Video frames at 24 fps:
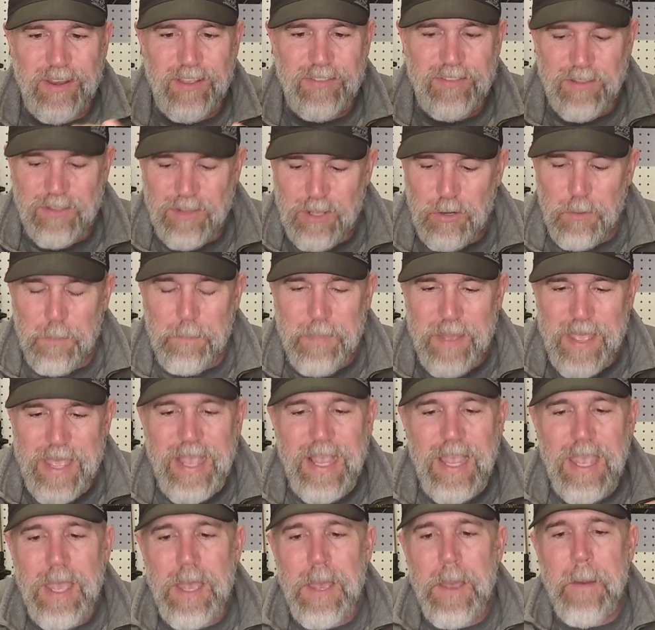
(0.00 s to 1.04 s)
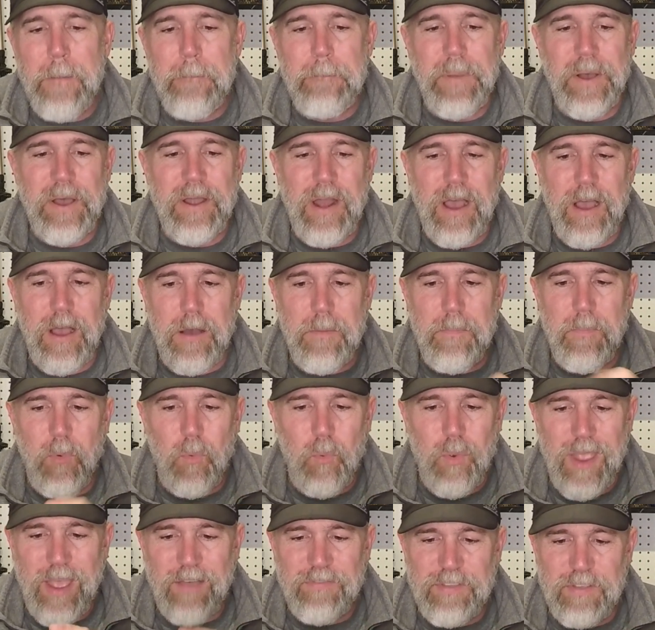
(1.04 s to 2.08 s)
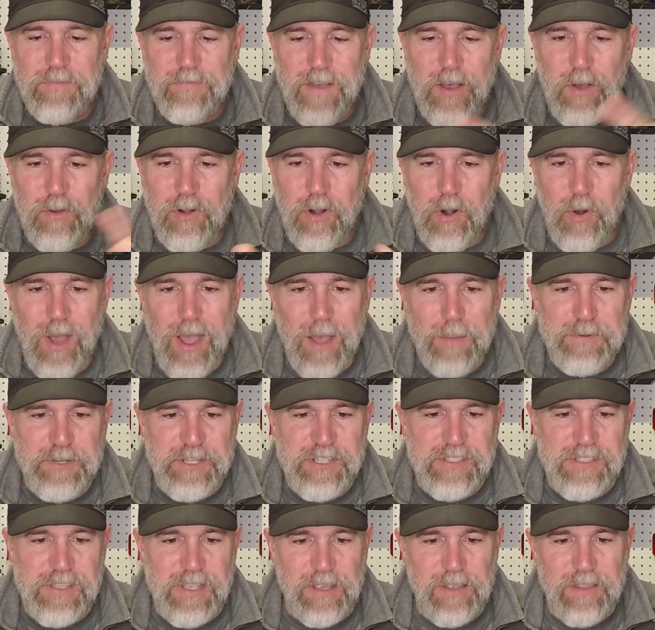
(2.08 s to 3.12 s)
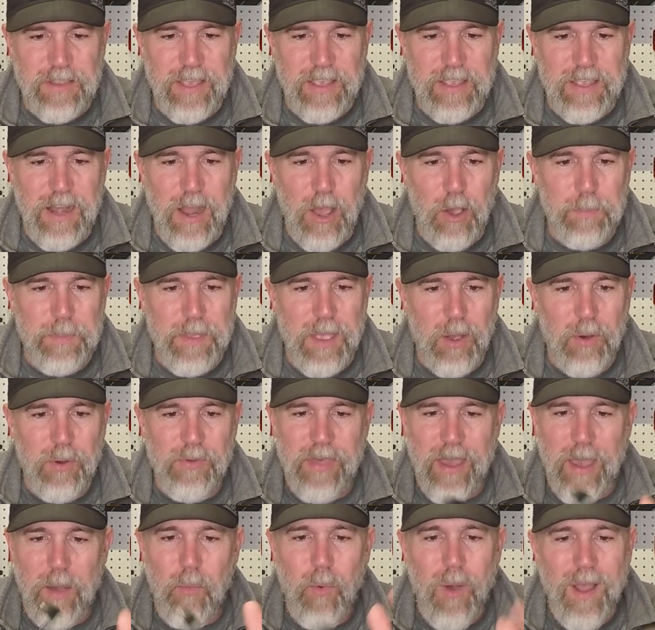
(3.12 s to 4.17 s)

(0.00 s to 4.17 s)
It's a little big, but we have some Velcro options that can help you out with that.